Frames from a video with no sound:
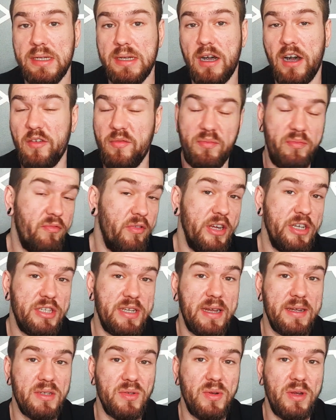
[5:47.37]
I've reached
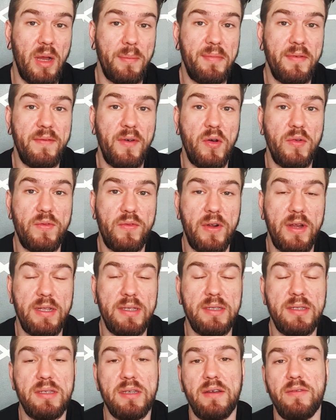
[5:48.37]
out to a couple of old
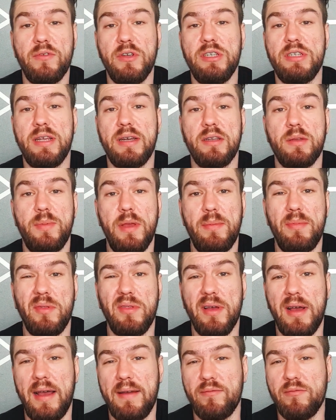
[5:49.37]
friends. I've reached out to people that
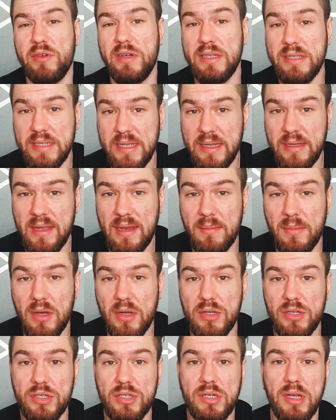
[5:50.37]
I haven't really seen that
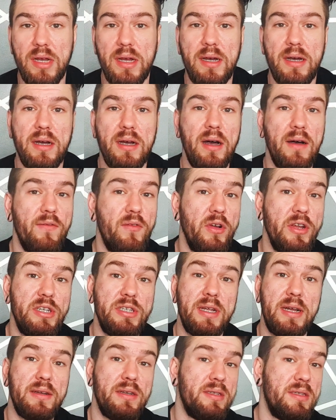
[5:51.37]
much. I've reached
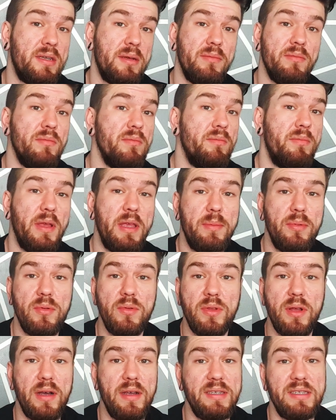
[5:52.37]
out to some people
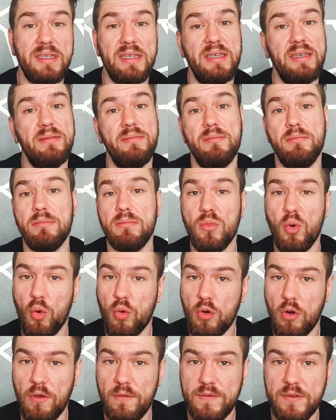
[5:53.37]
that I see
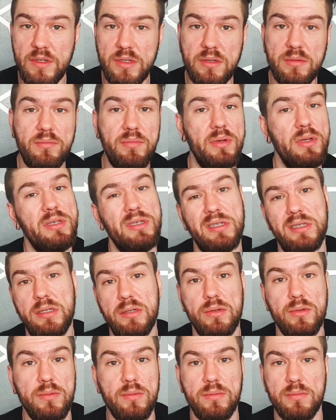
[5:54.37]
more often, but
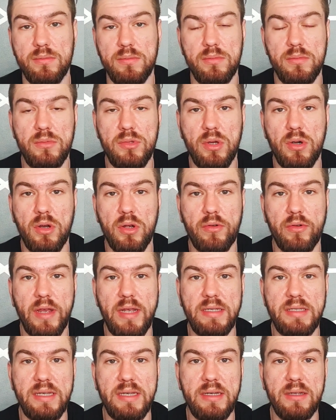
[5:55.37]
still not a great
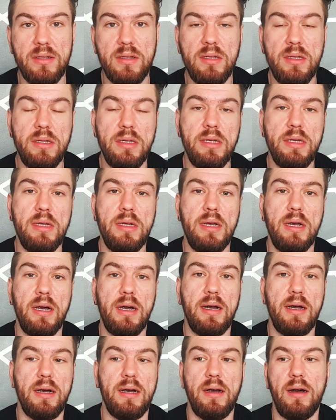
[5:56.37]
deal.
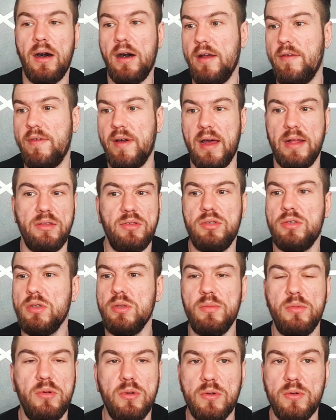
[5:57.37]
I've had
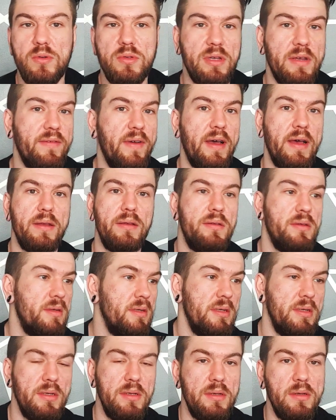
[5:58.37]
Zoom calls. I've had
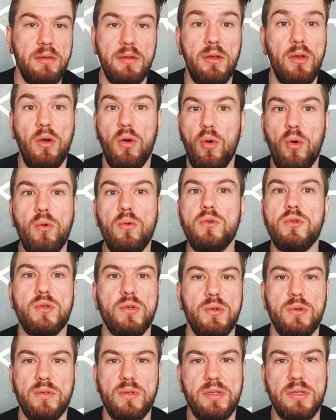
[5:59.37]
all
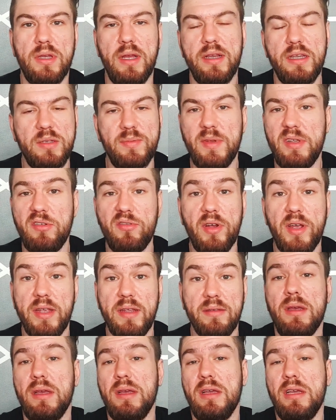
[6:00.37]
sorts, and it's been great.
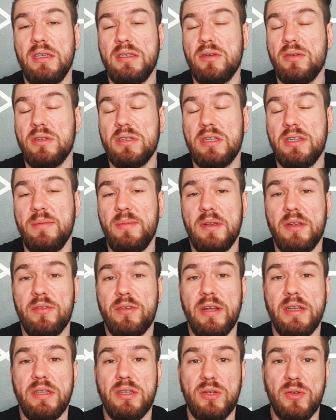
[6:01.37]
It's honestly been
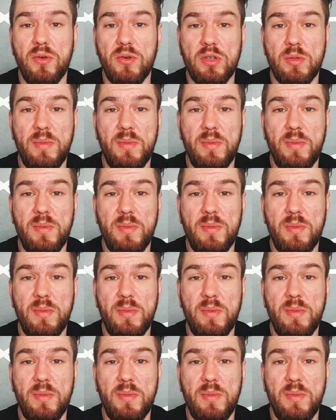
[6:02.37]
great to talk to